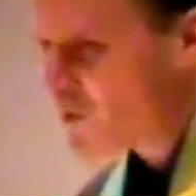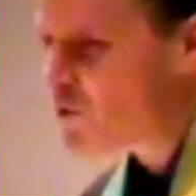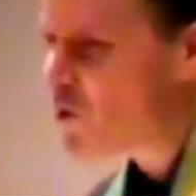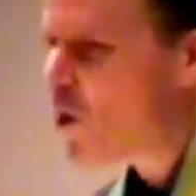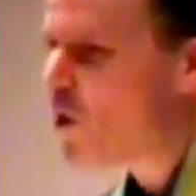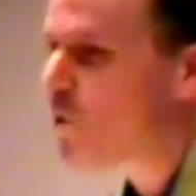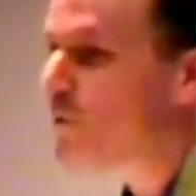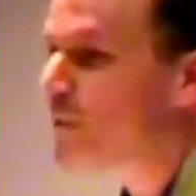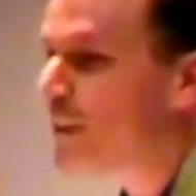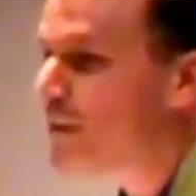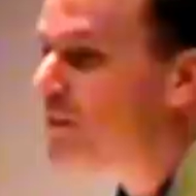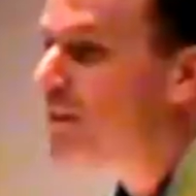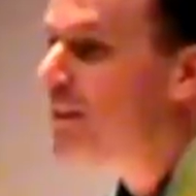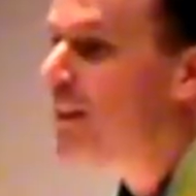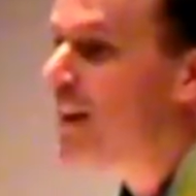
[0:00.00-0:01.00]
drove
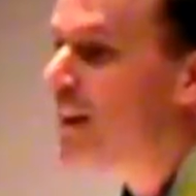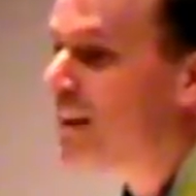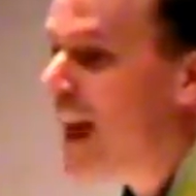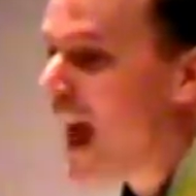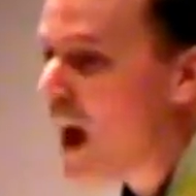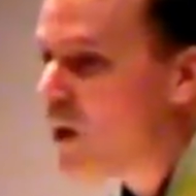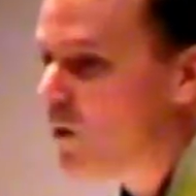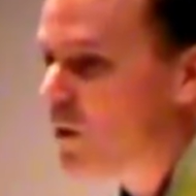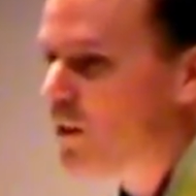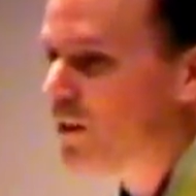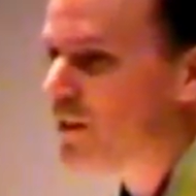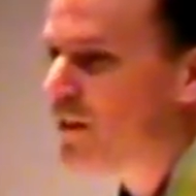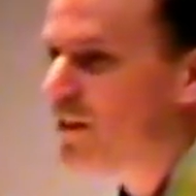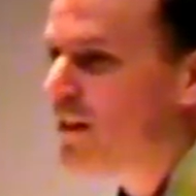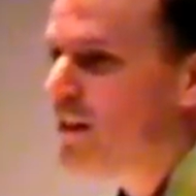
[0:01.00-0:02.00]
nearly an
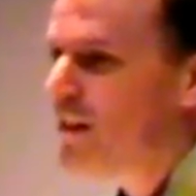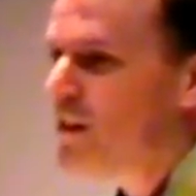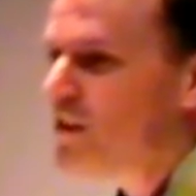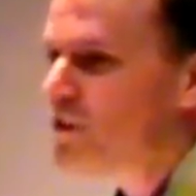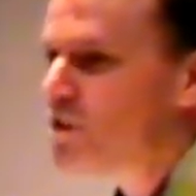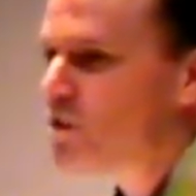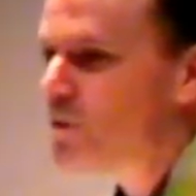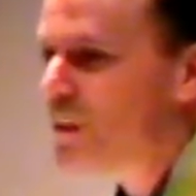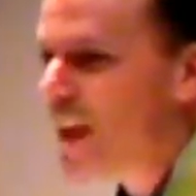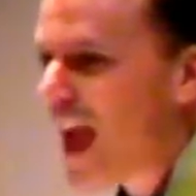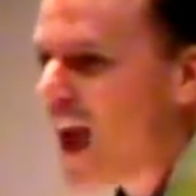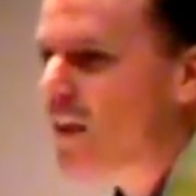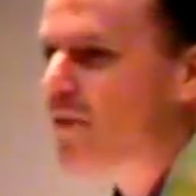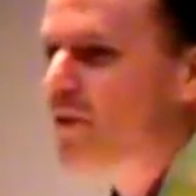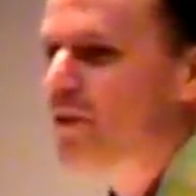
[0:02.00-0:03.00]
hour to
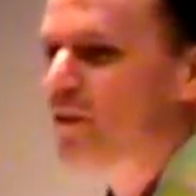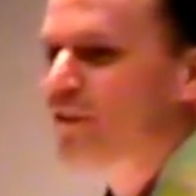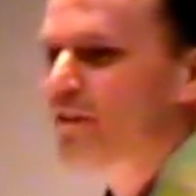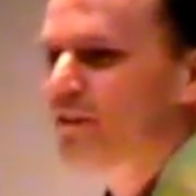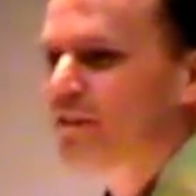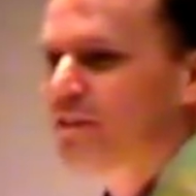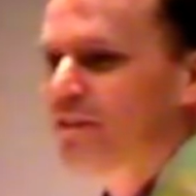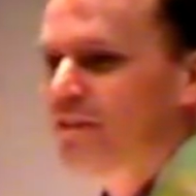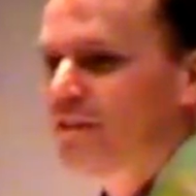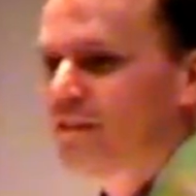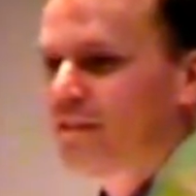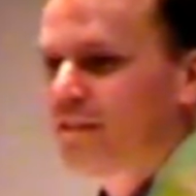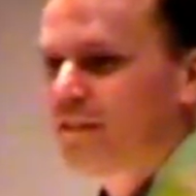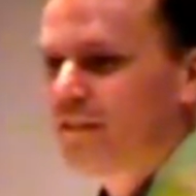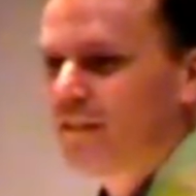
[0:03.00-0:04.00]
gather
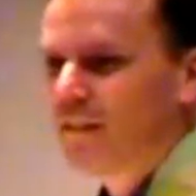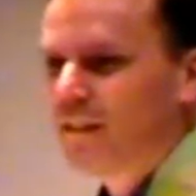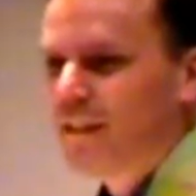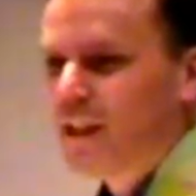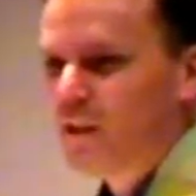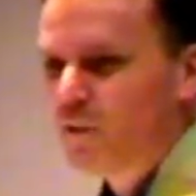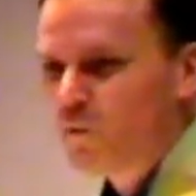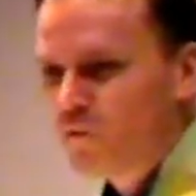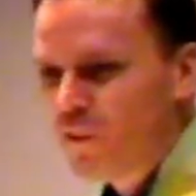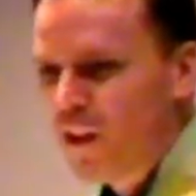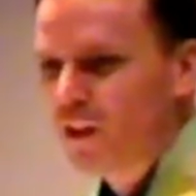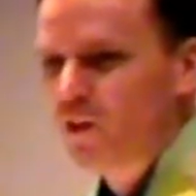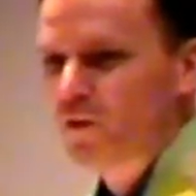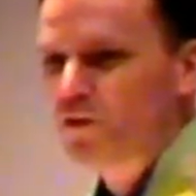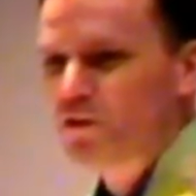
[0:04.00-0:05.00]
in
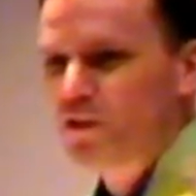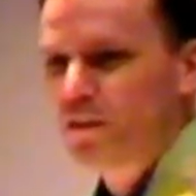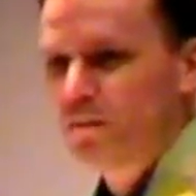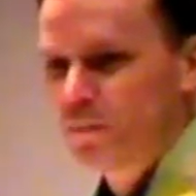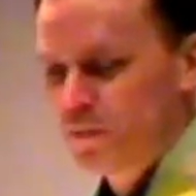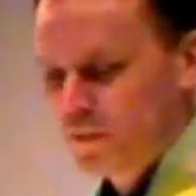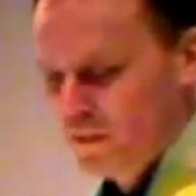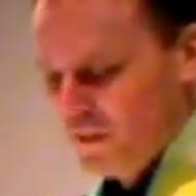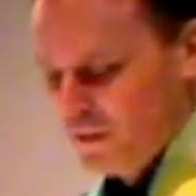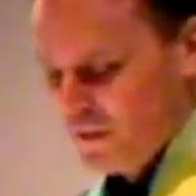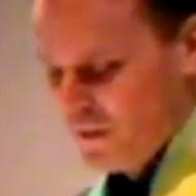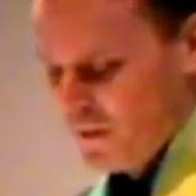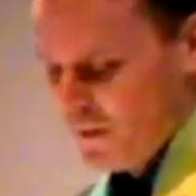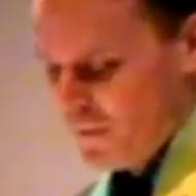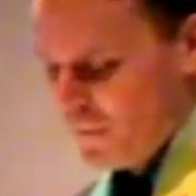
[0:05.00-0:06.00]
fellowship.
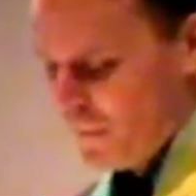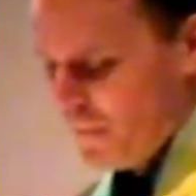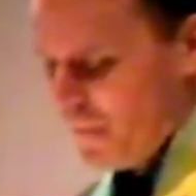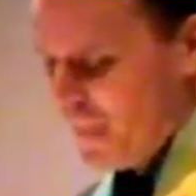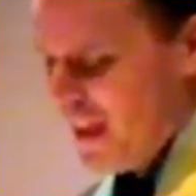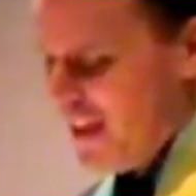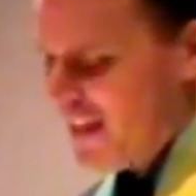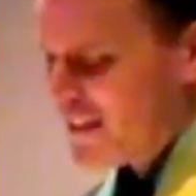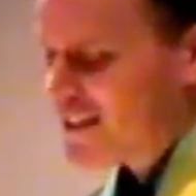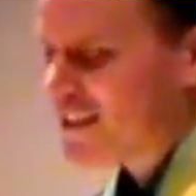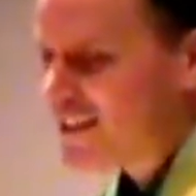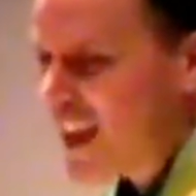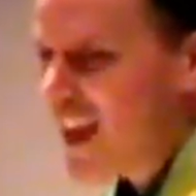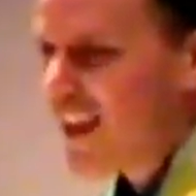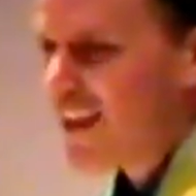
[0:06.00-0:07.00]

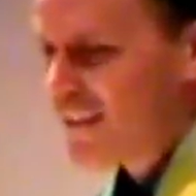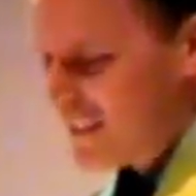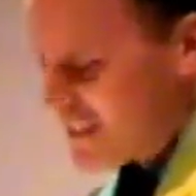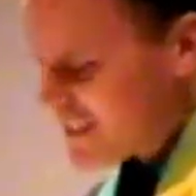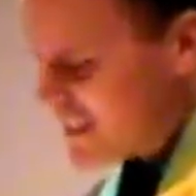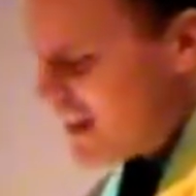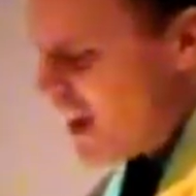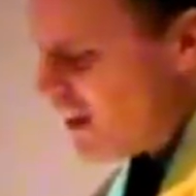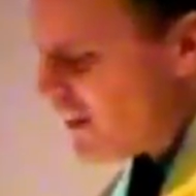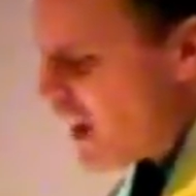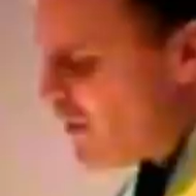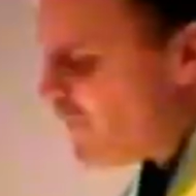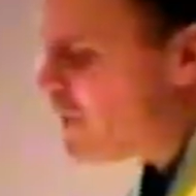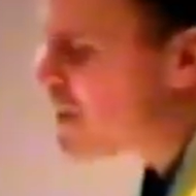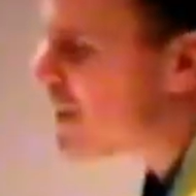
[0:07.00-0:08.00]
Today, the
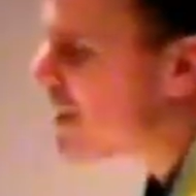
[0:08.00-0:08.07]
CLF is